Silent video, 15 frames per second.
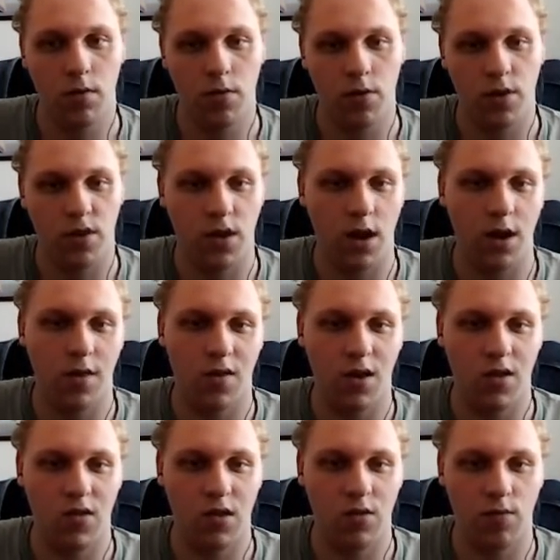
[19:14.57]
It kind of
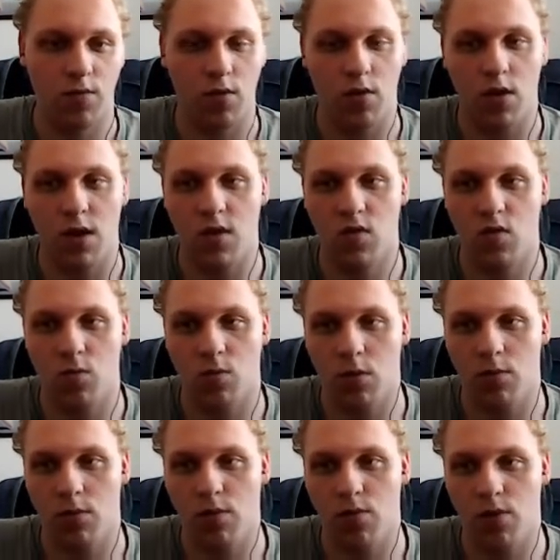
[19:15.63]
ties in with the last
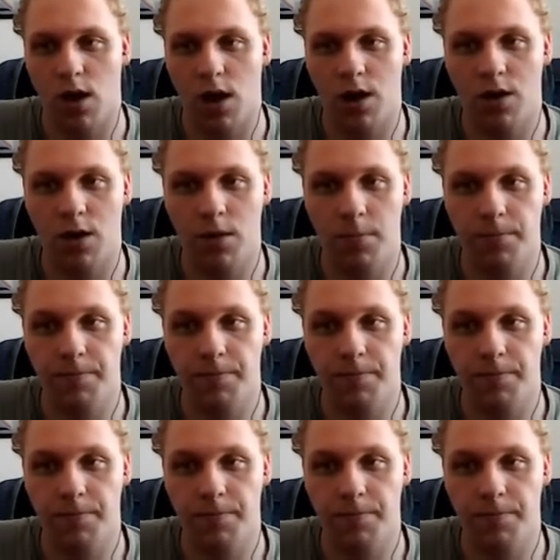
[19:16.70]
one we've had.